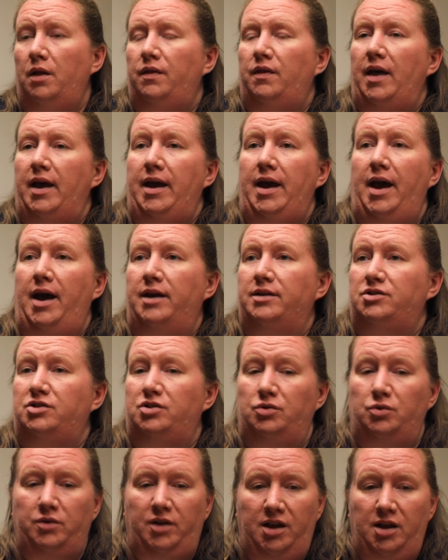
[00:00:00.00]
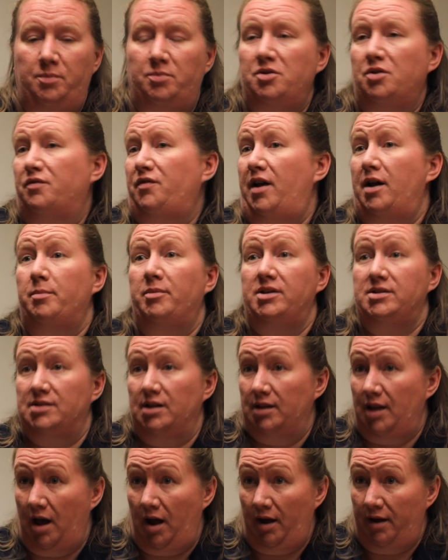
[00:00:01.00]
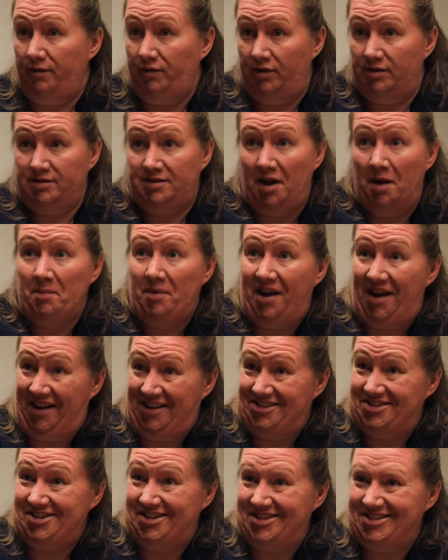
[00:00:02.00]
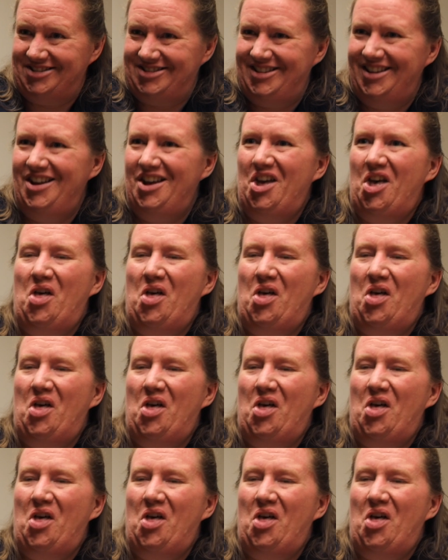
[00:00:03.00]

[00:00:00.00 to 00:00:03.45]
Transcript: They had to keep their families alive in some cases.